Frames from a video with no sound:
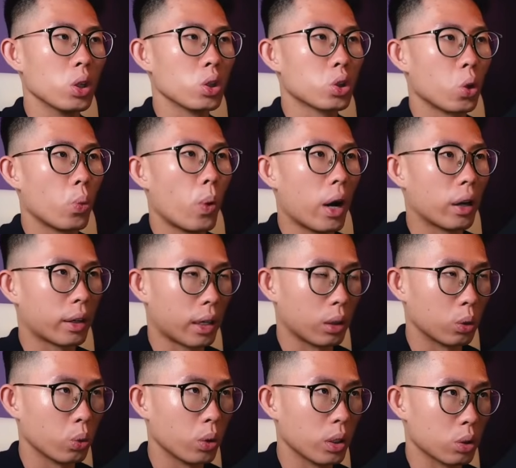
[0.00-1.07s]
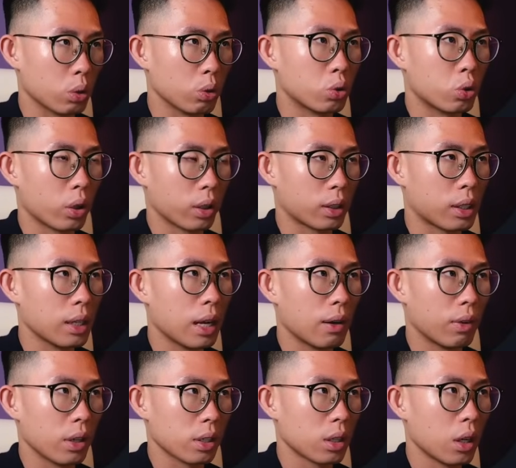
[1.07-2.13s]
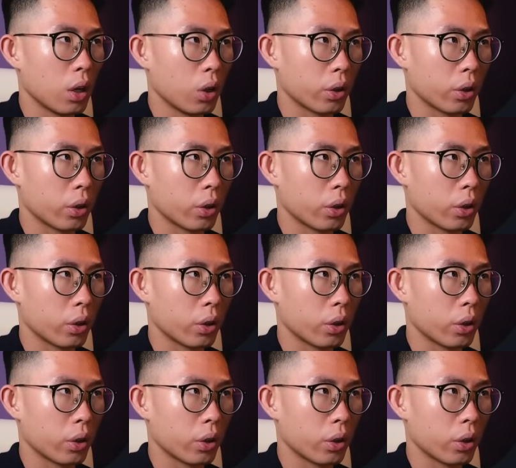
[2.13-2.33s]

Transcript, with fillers: So what I can do is to draw the key levels.